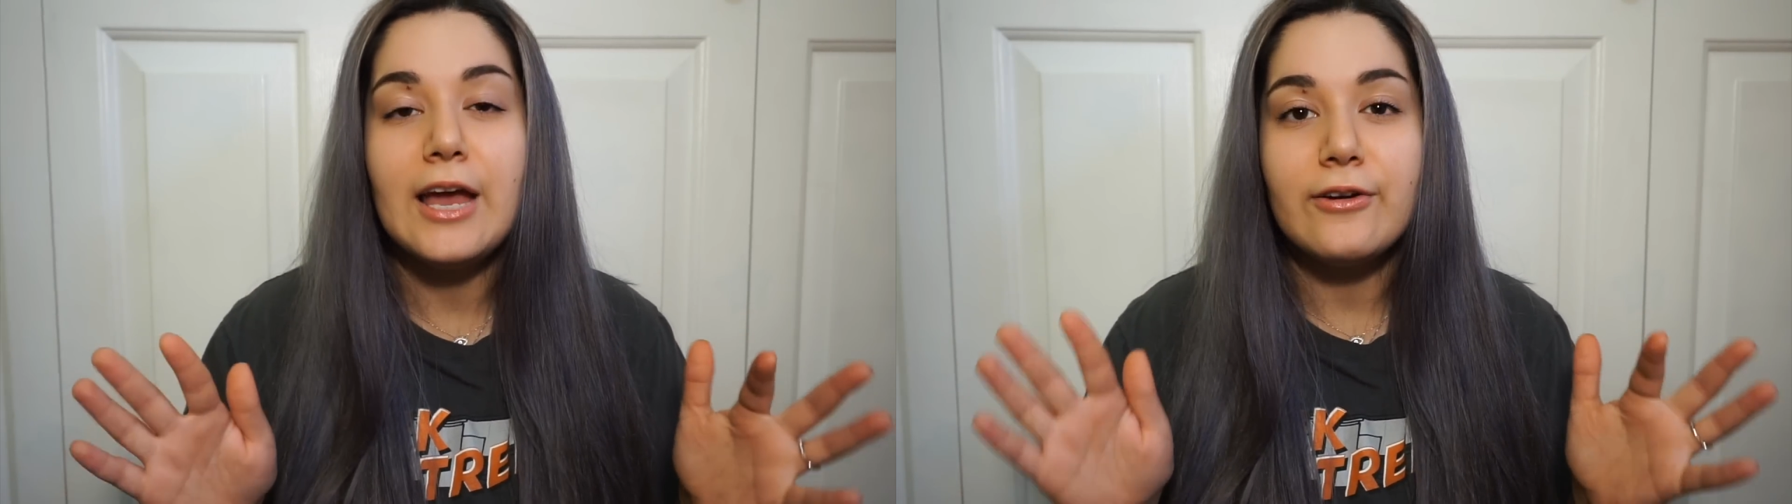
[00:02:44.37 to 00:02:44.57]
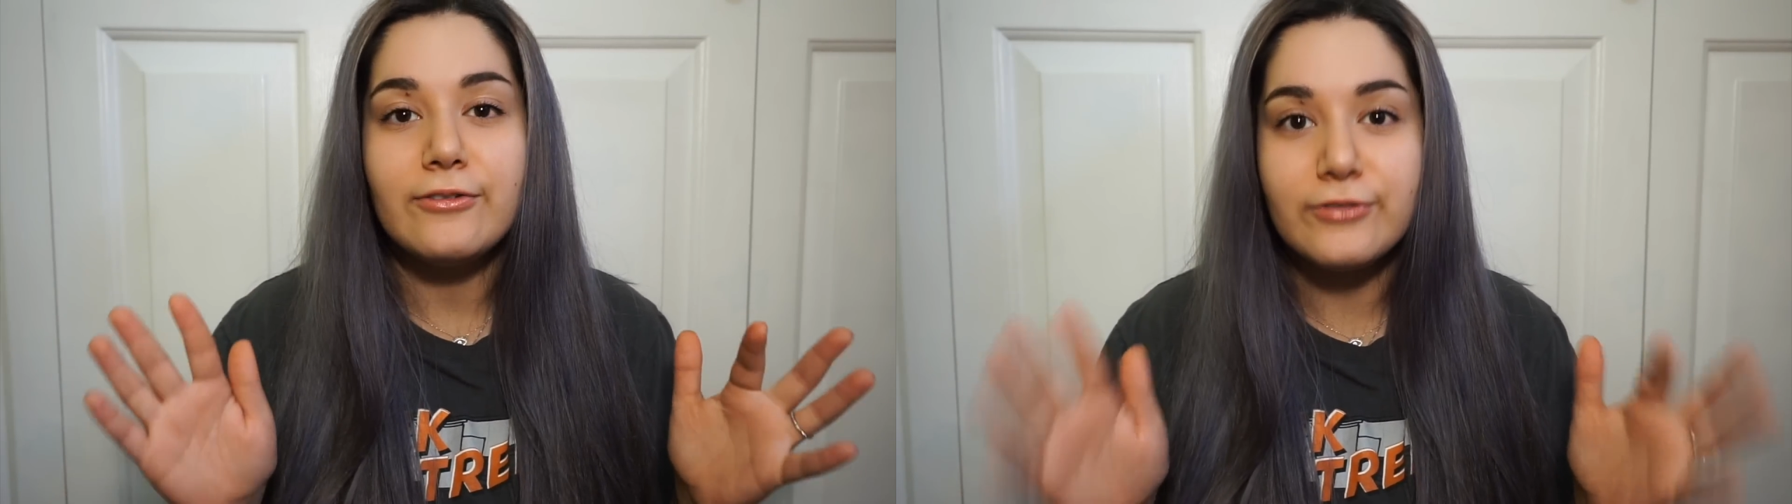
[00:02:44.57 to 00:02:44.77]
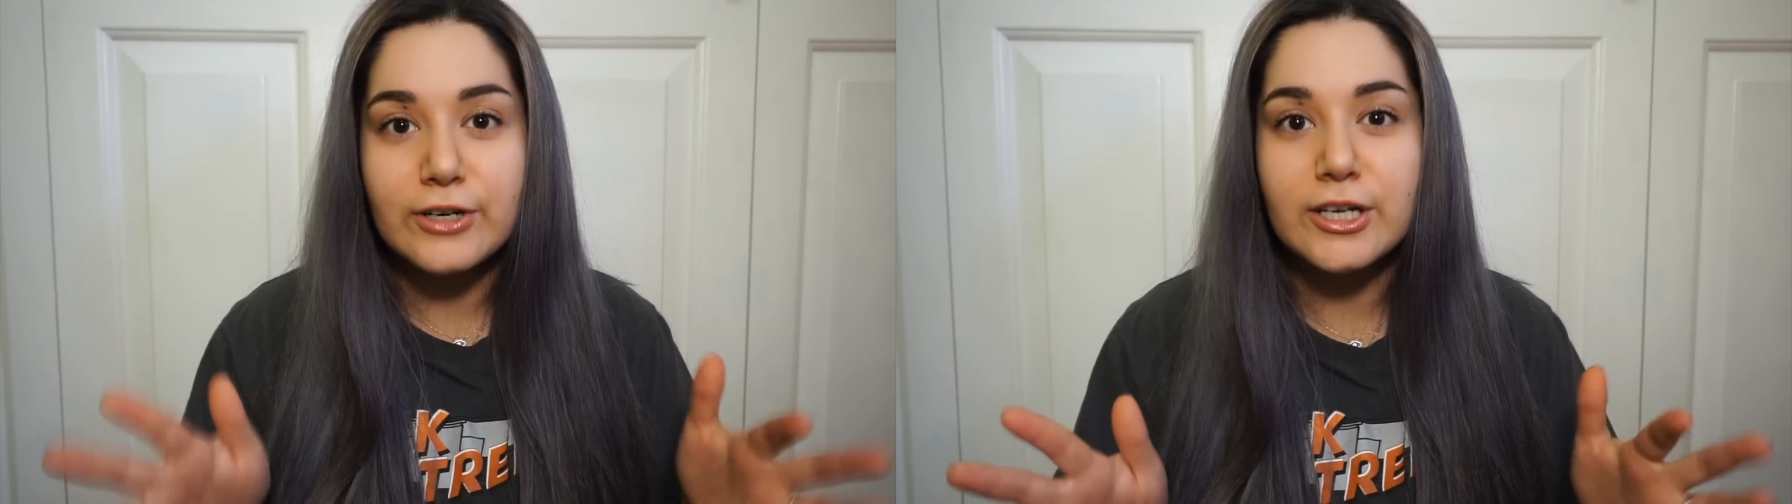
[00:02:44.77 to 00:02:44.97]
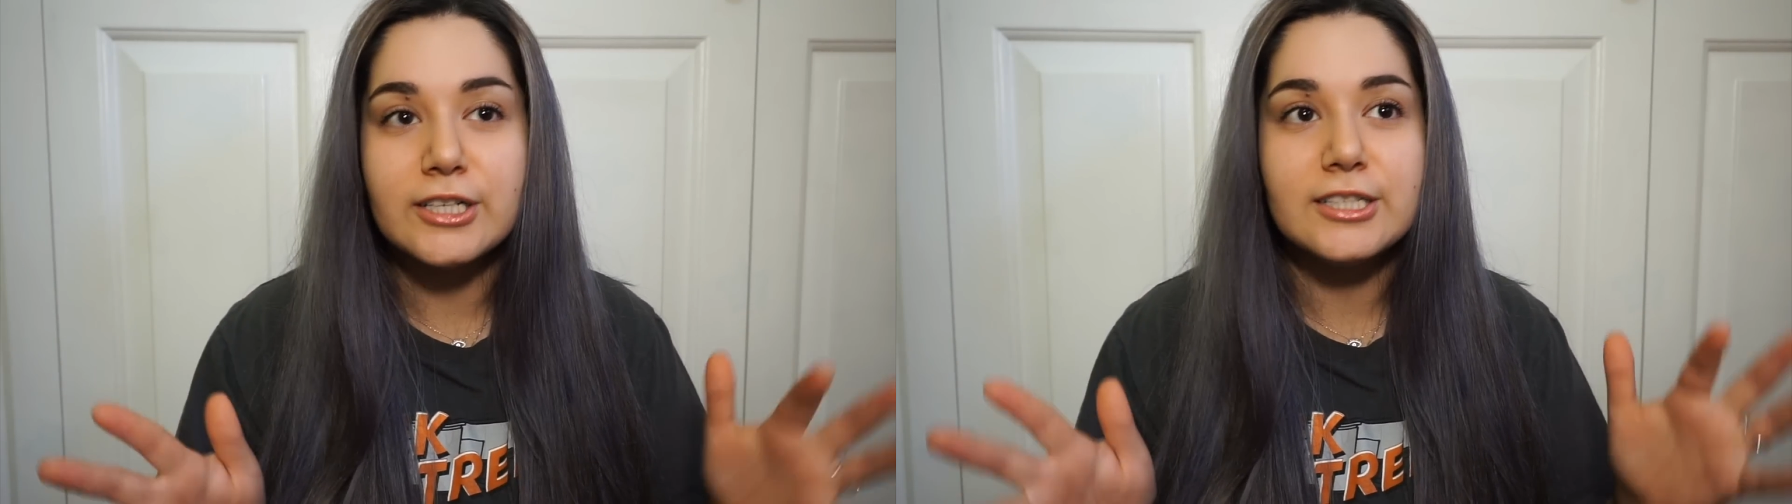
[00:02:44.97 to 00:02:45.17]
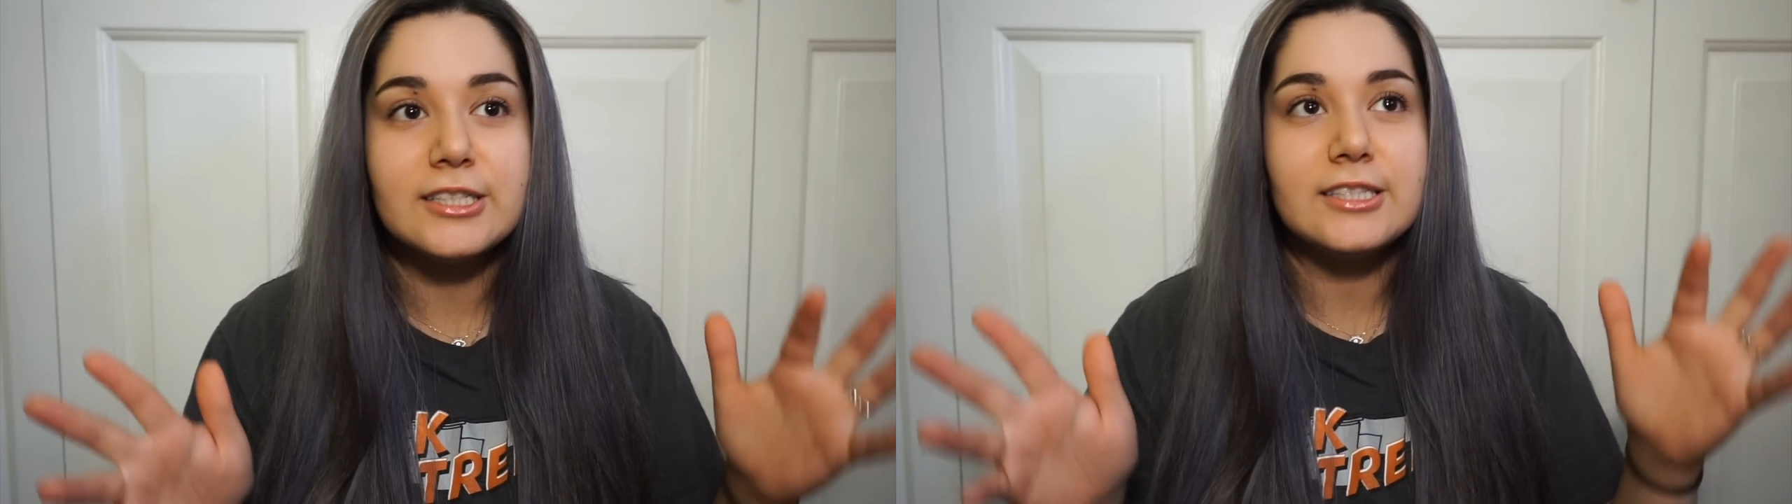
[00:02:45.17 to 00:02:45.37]

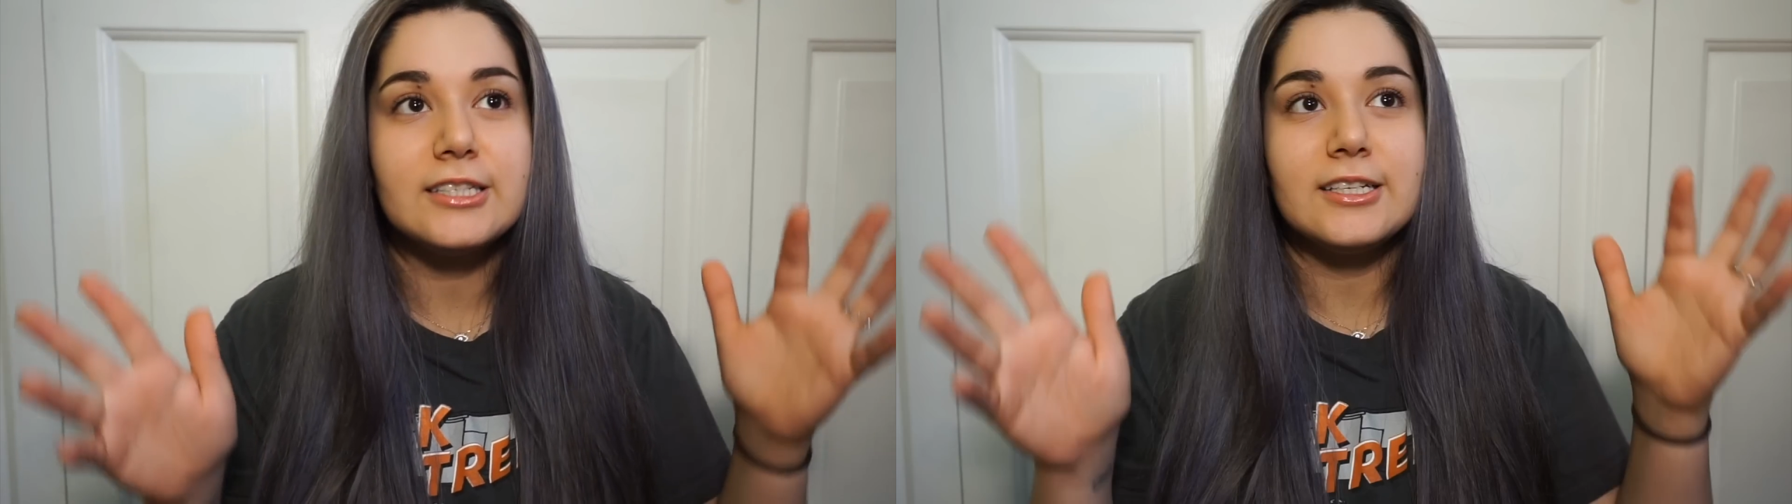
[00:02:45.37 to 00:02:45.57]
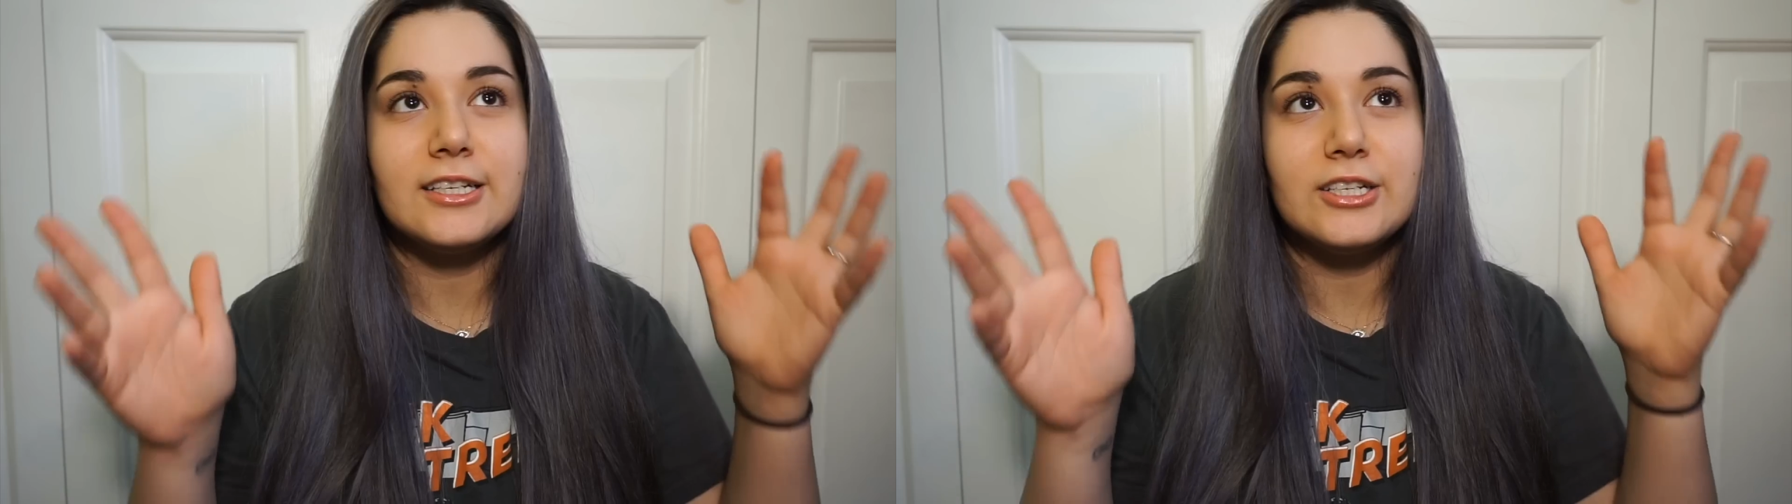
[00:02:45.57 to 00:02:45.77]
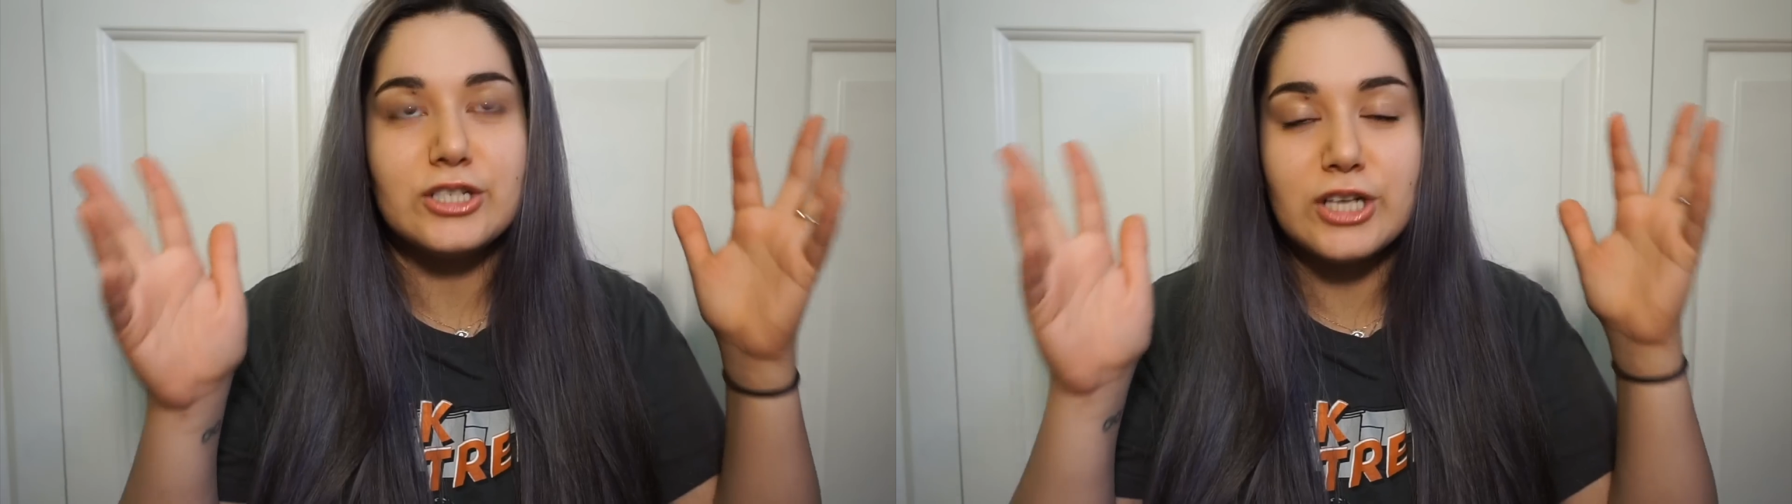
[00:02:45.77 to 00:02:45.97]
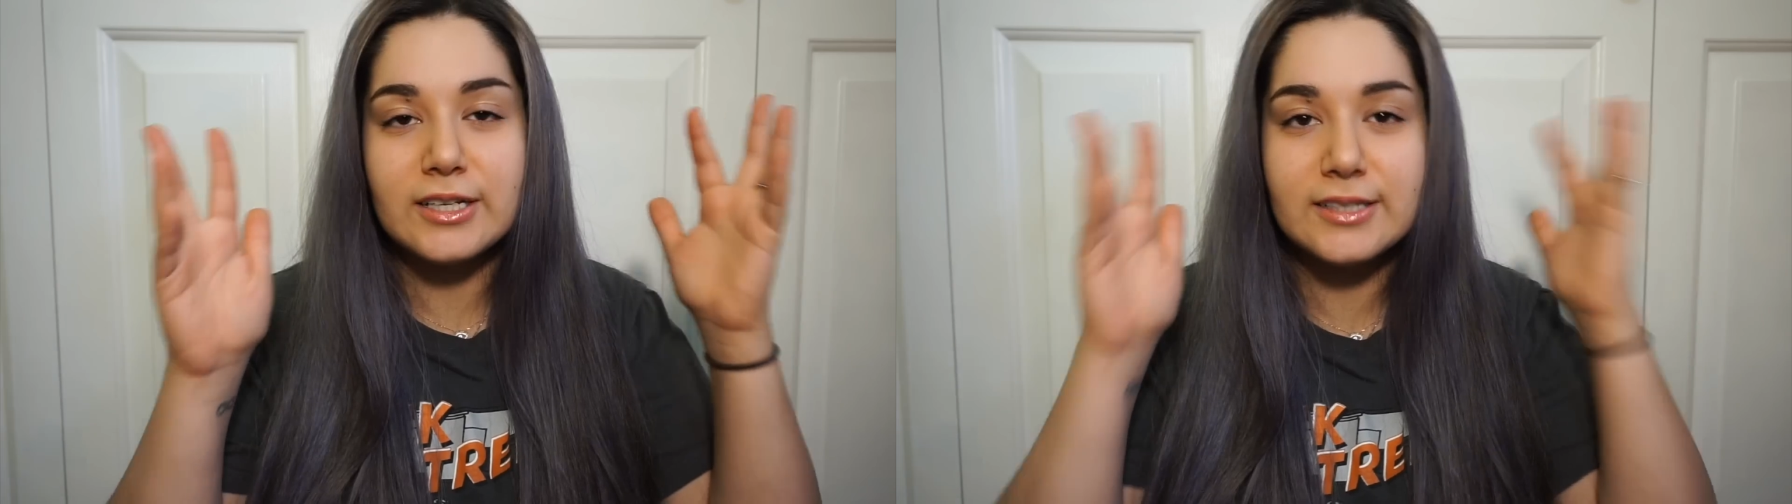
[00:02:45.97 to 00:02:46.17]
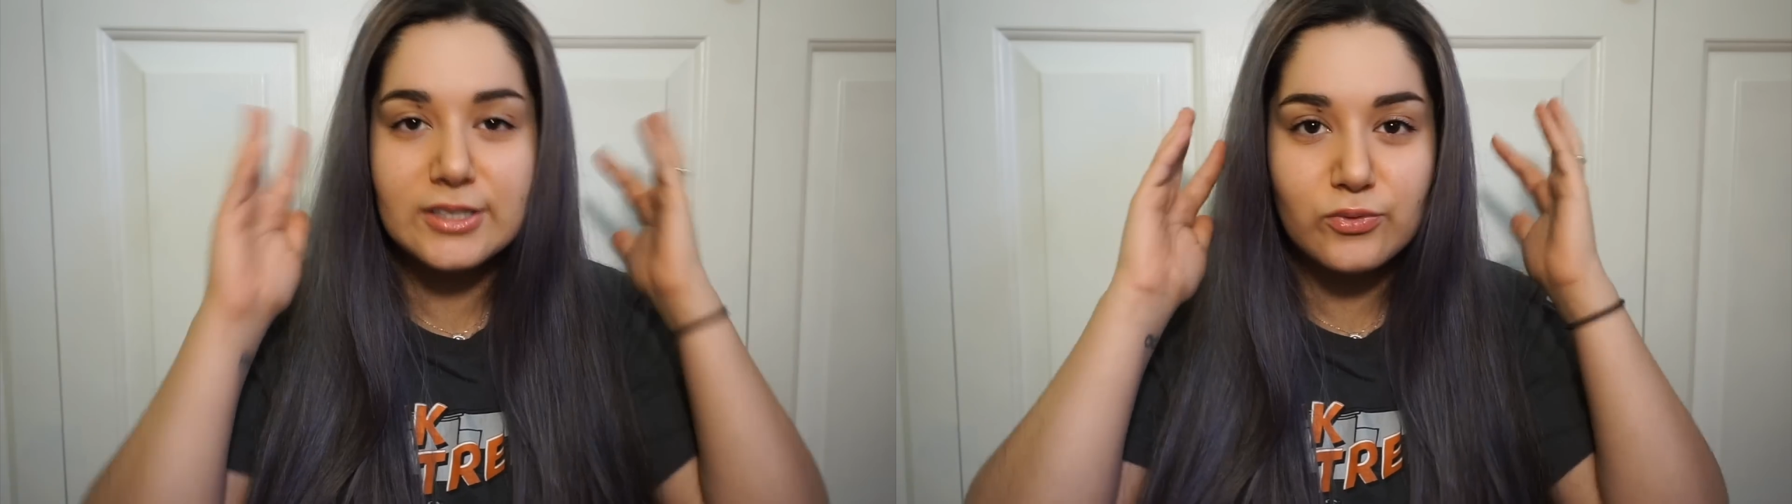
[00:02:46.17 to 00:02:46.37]
first just